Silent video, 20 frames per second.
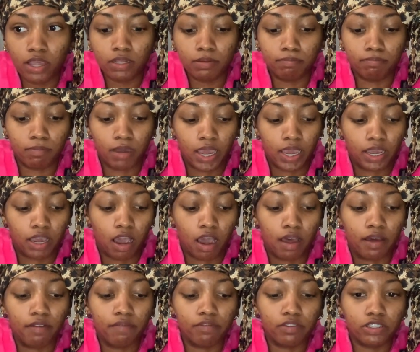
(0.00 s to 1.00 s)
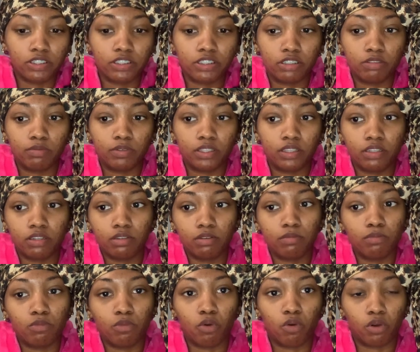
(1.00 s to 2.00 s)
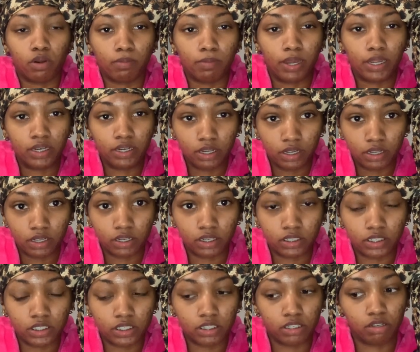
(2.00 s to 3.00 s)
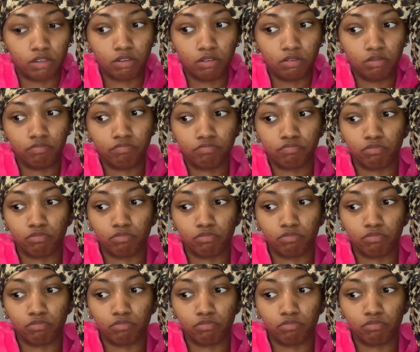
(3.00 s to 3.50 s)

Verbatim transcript: my converses with them or my dunks so